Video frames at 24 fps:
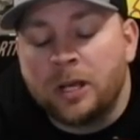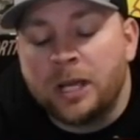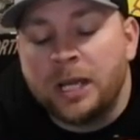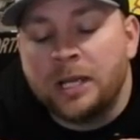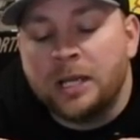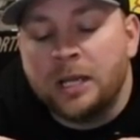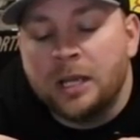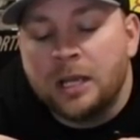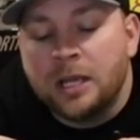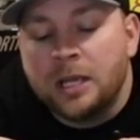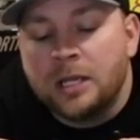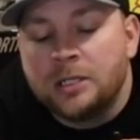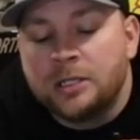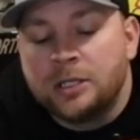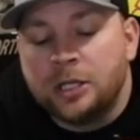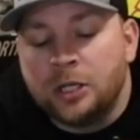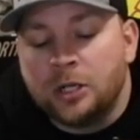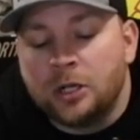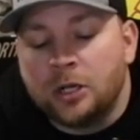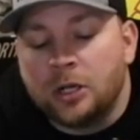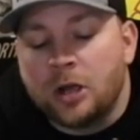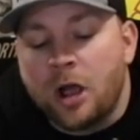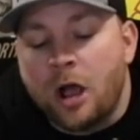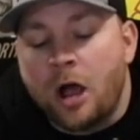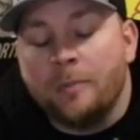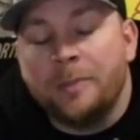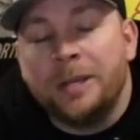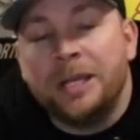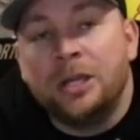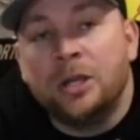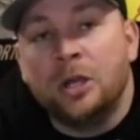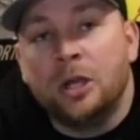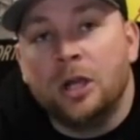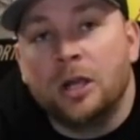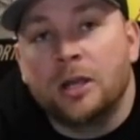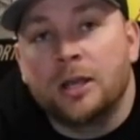ring, to your
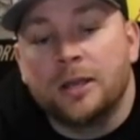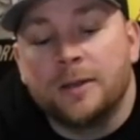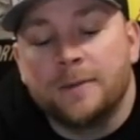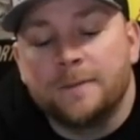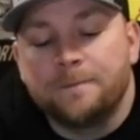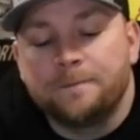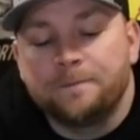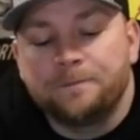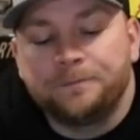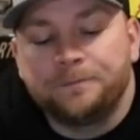gommy hook.